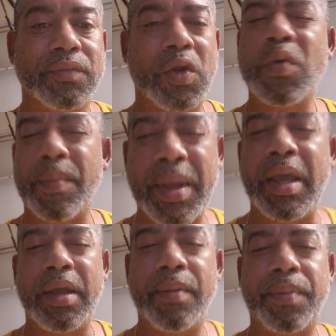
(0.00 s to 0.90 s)
You were
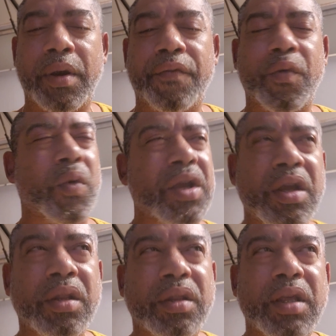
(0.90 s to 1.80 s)
made perfect. Where do
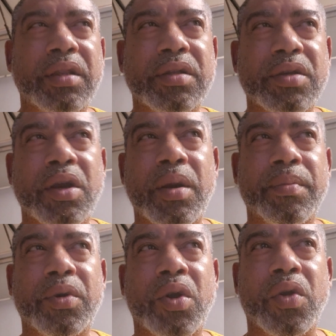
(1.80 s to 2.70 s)
you think the
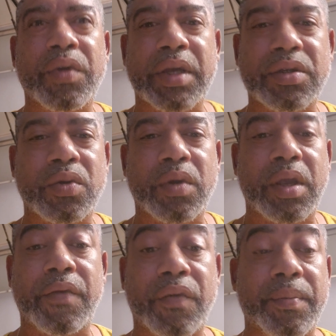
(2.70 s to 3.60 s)
term girl next door
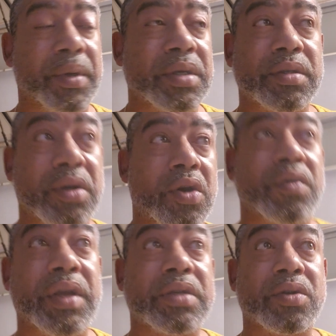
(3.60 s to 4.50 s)
came from? Because the
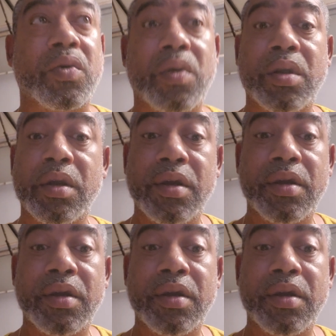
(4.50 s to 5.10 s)
girl next door,